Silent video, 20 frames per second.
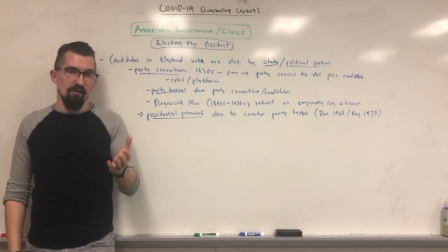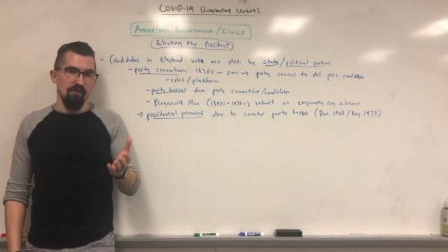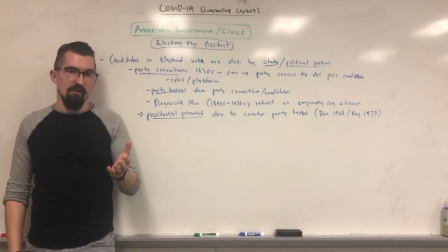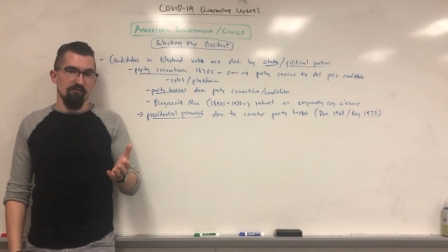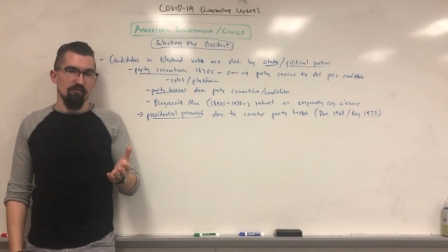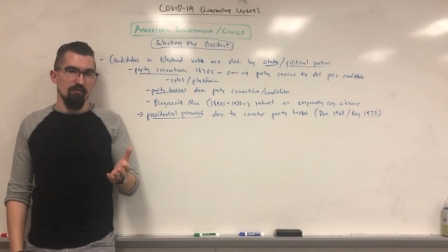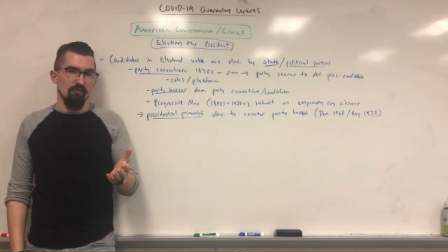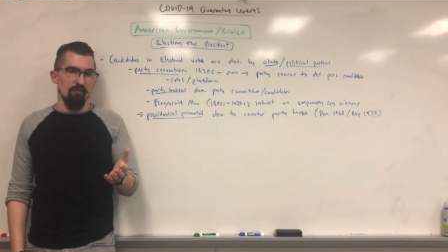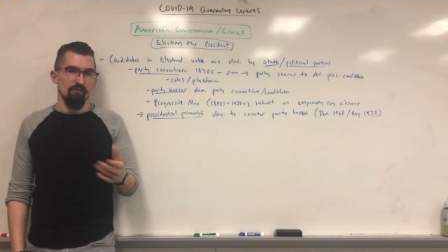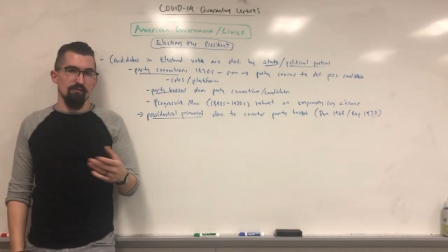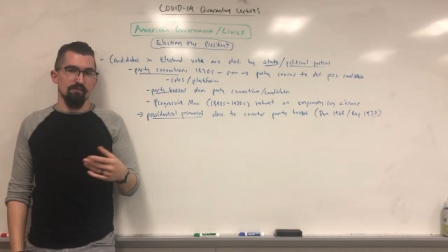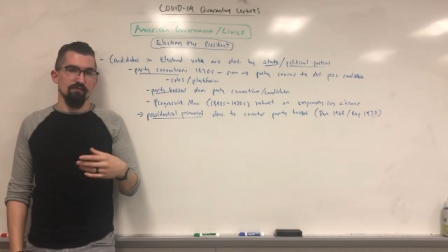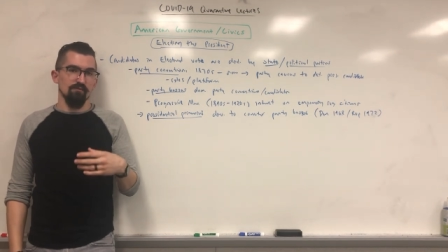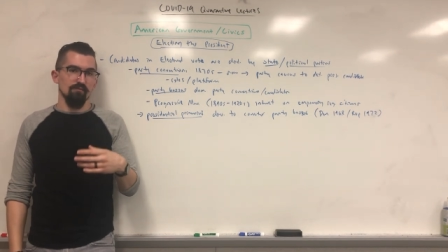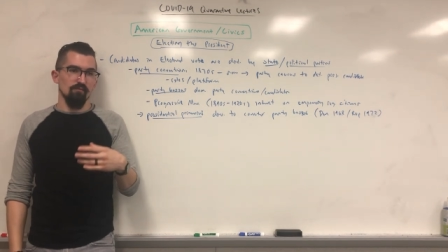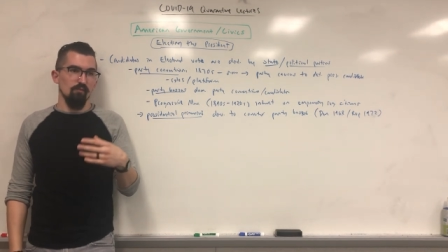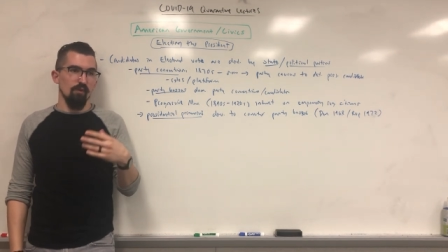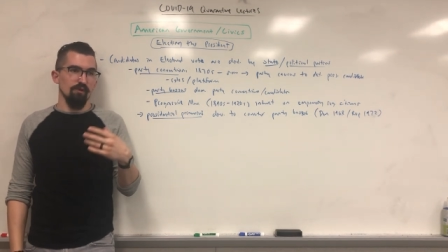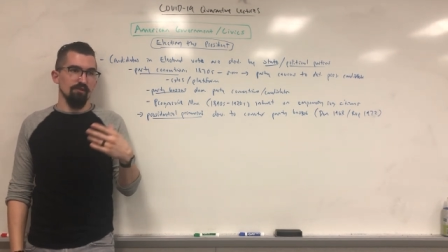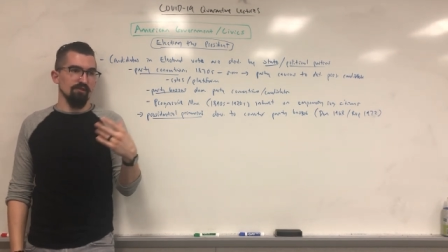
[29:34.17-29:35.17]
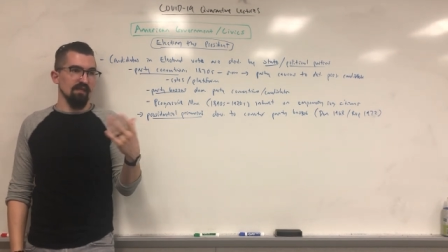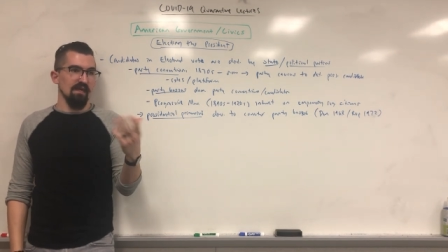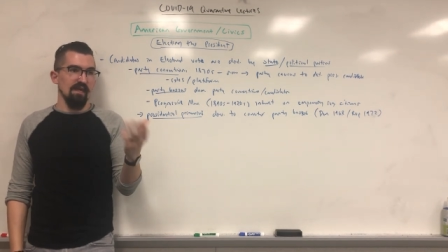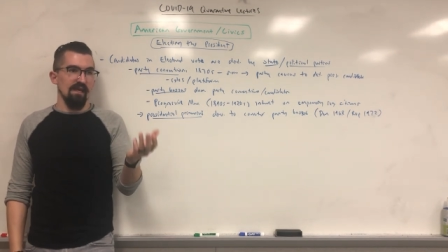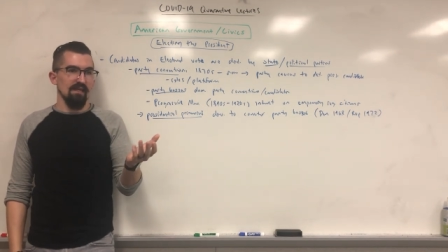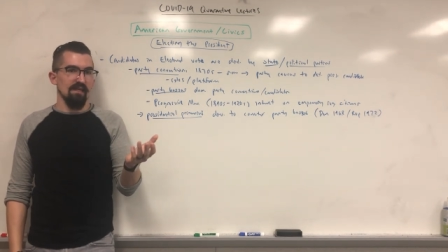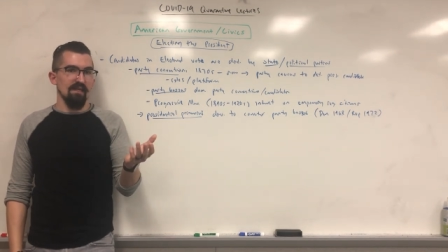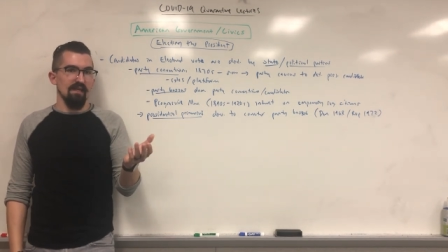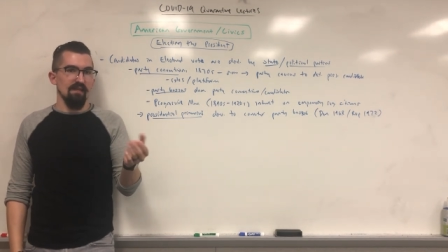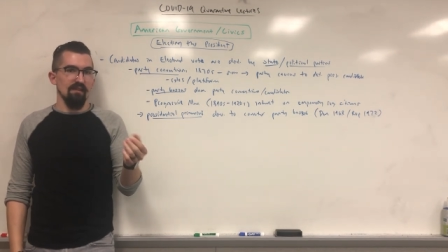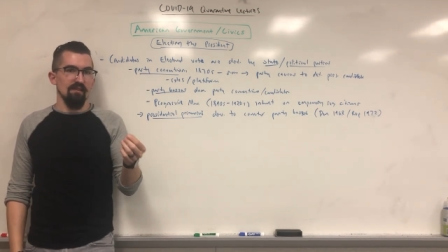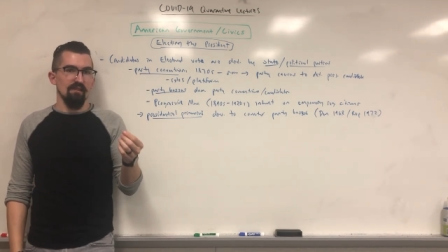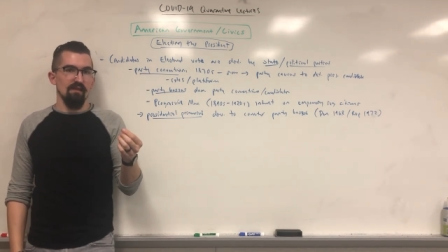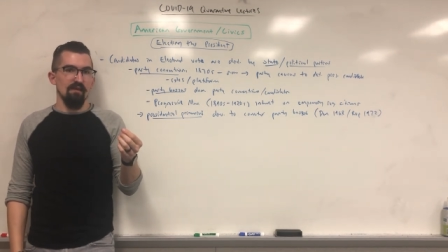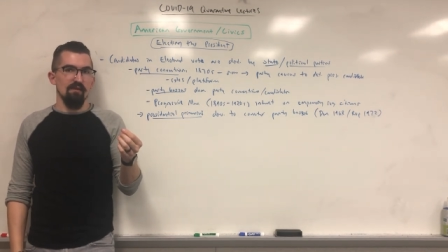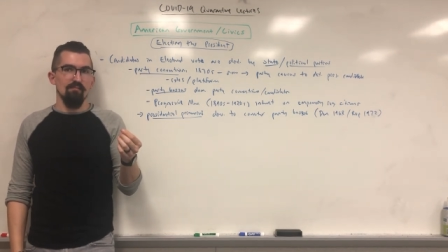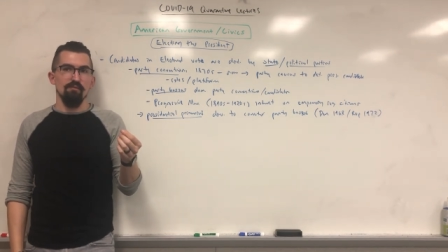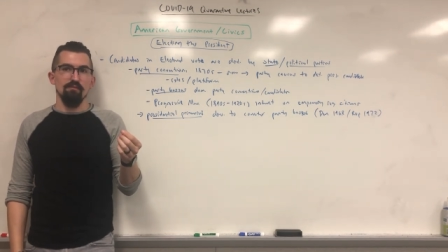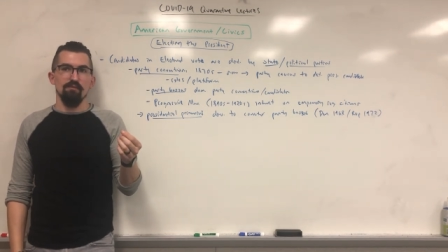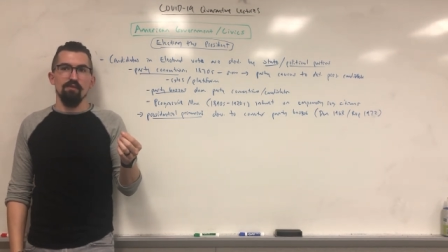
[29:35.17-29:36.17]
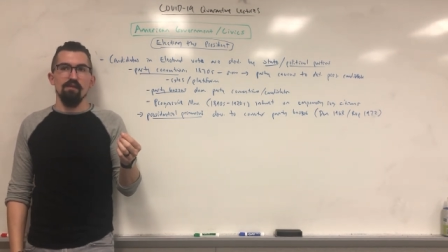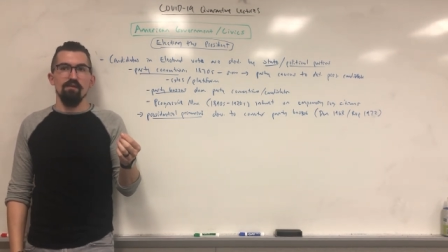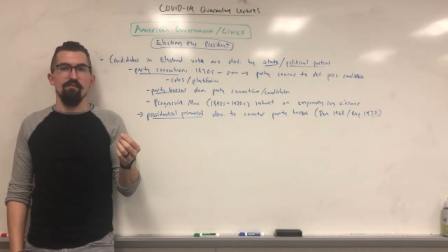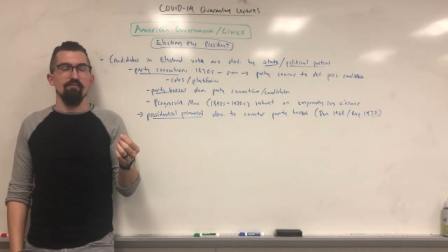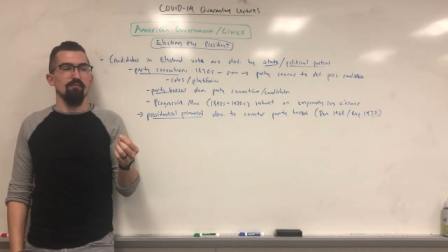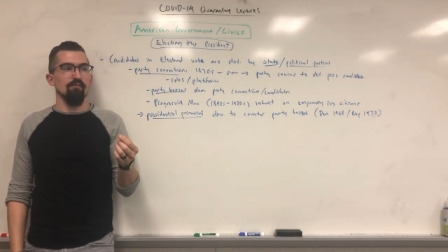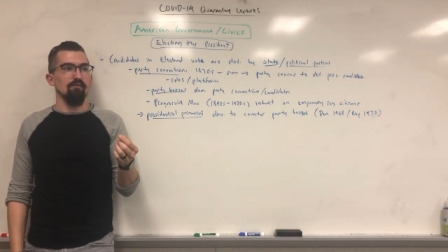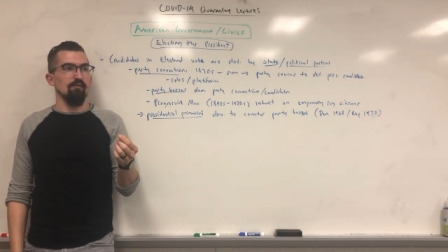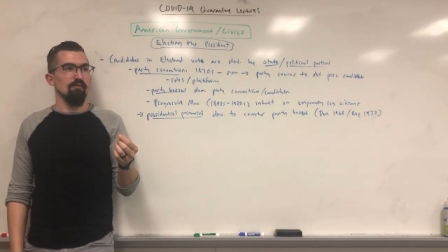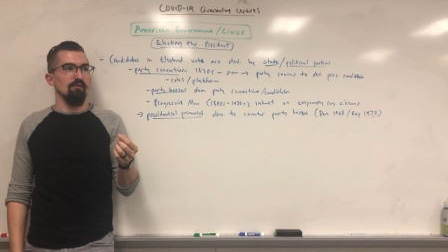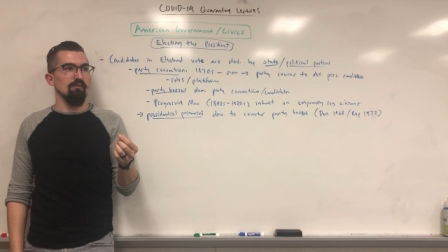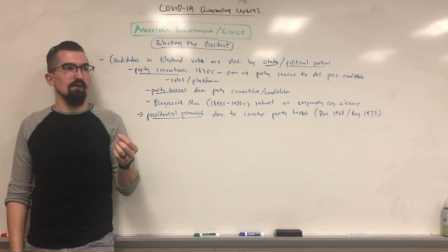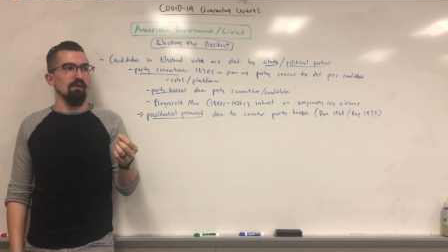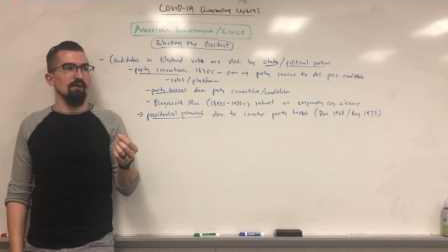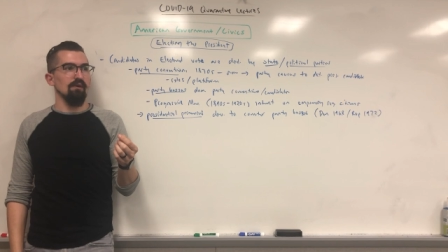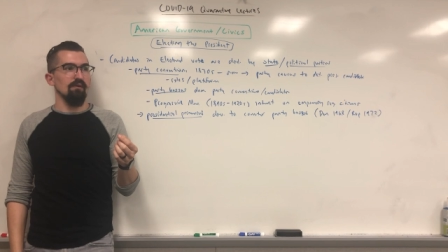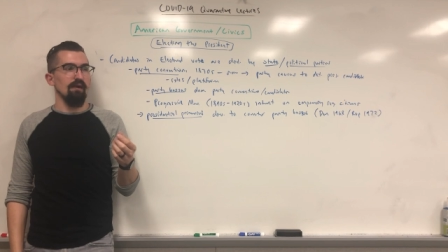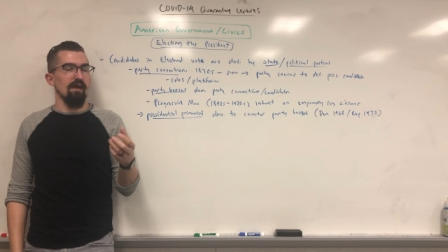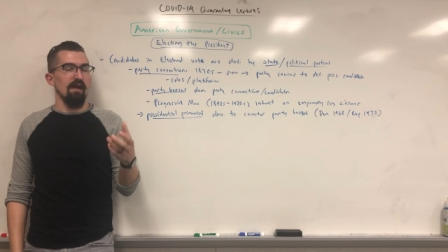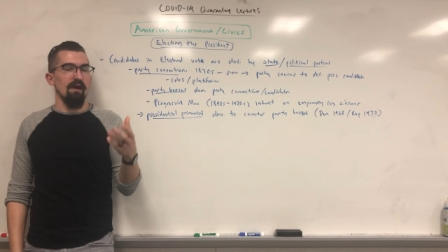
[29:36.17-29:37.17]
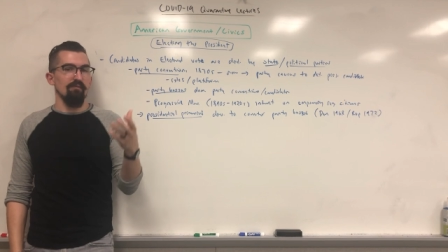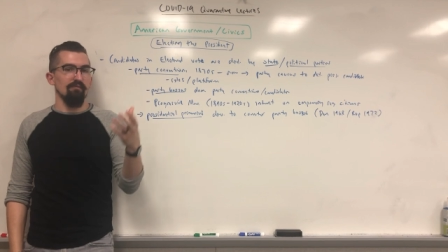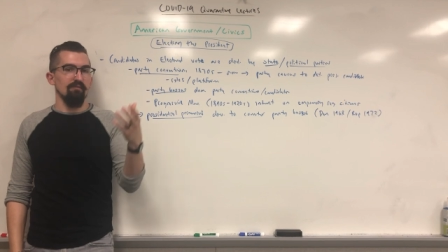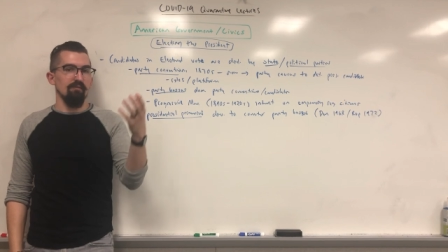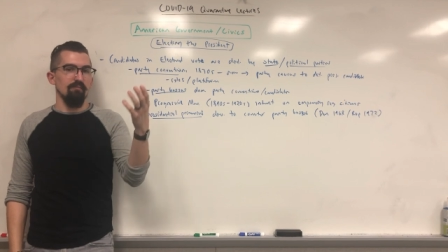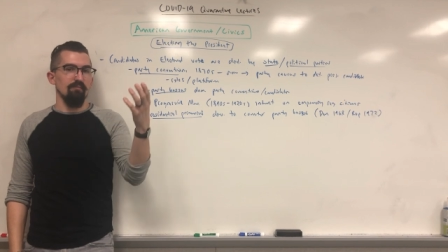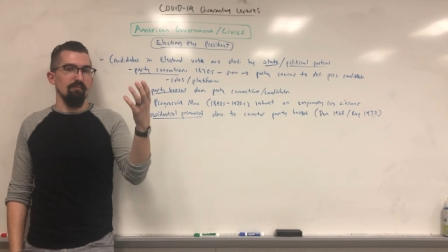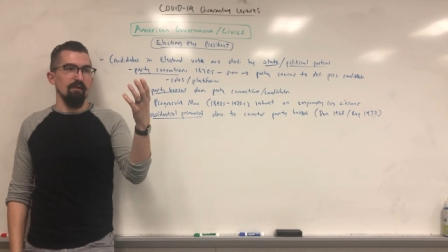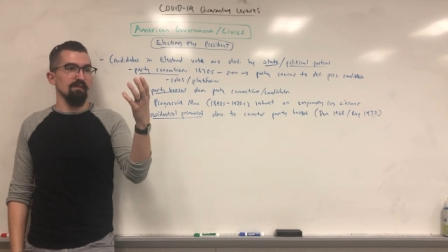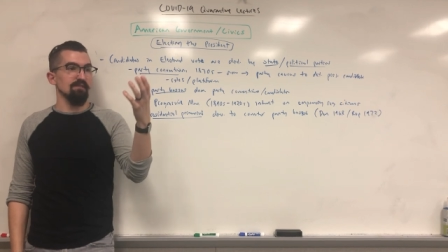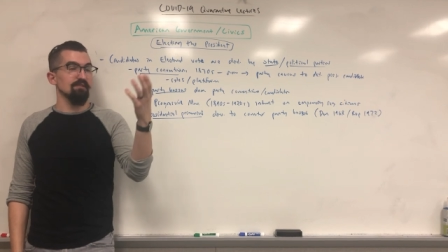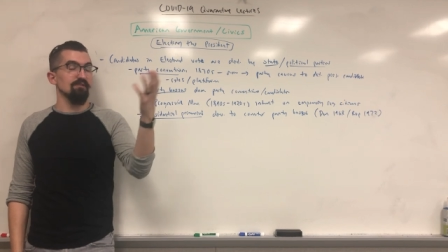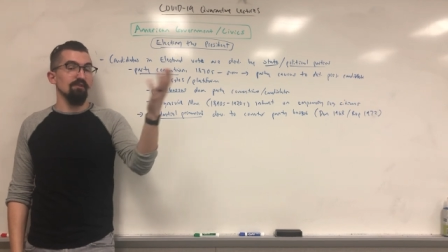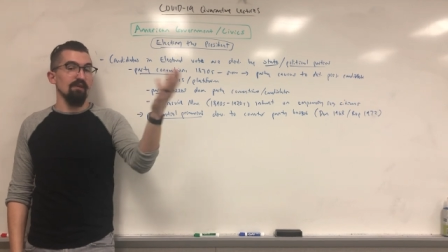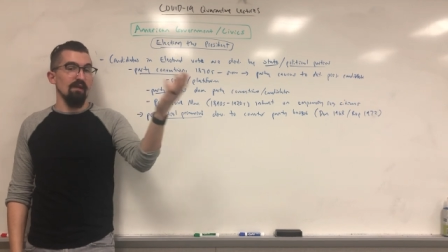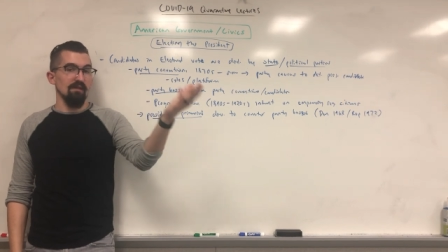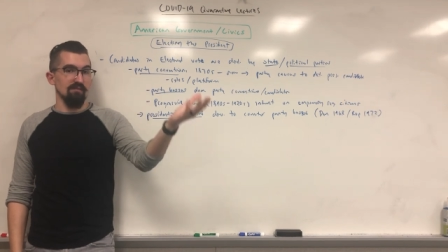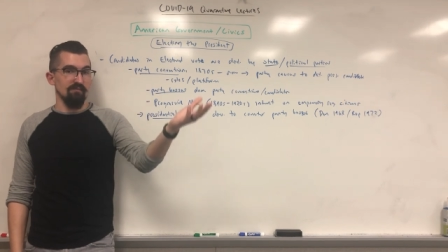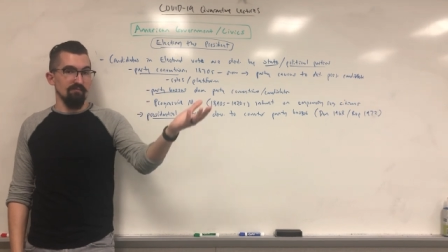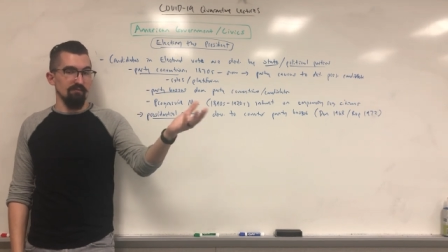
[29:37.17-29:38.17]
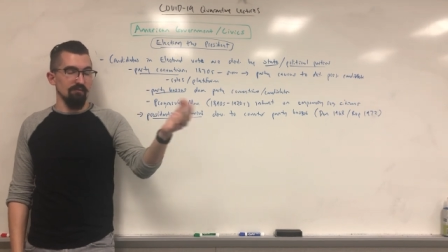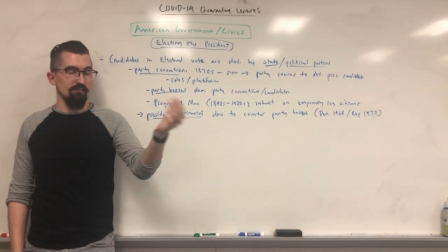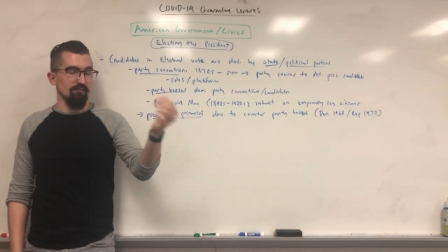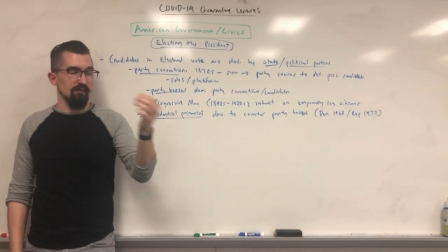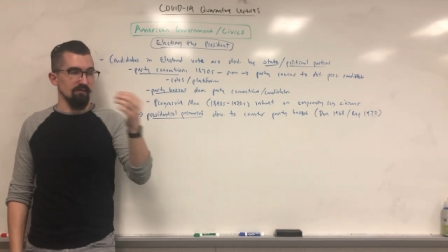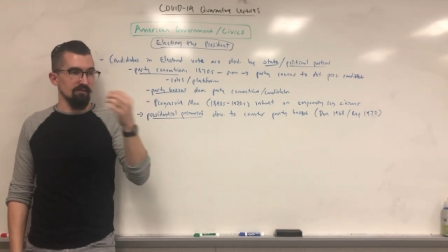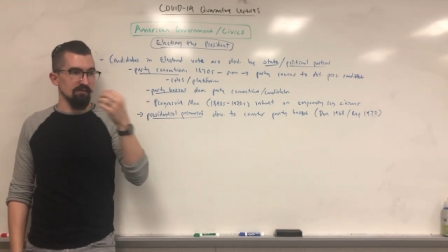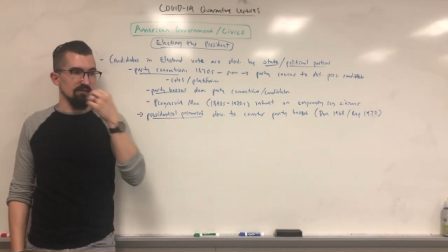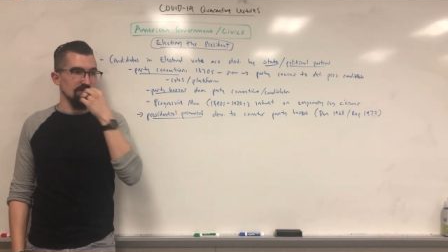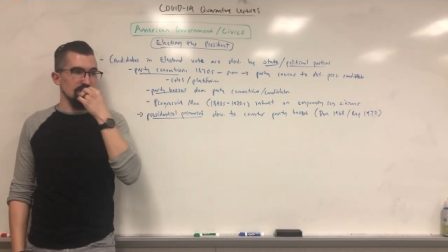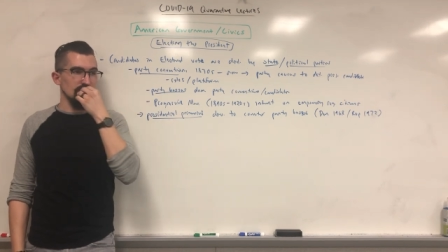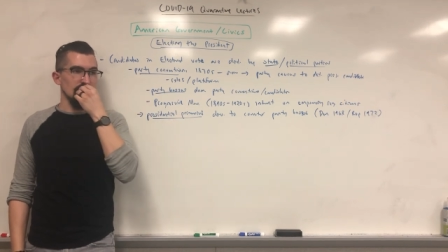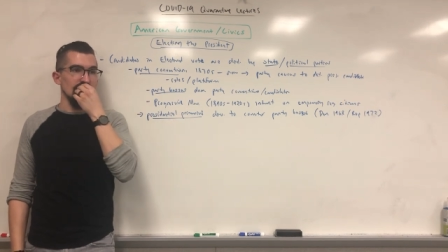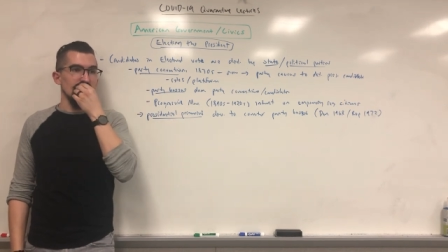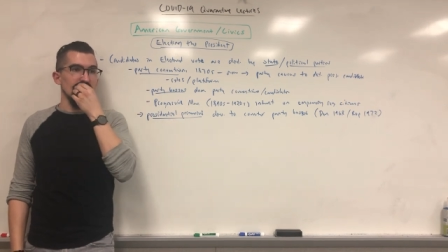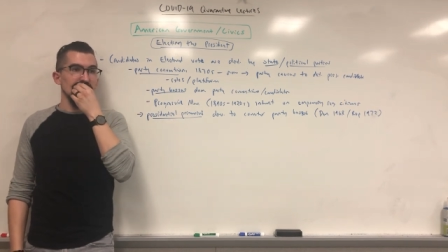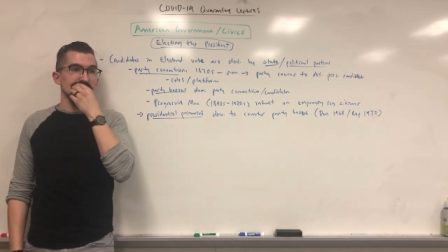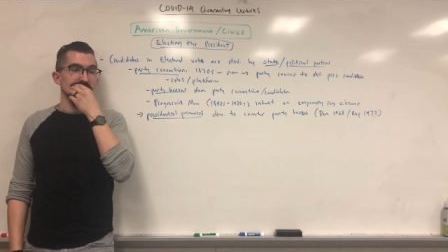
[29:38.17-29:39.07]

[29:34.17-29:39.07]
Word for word: of course, which candidate they believe will have the best chance of doing so.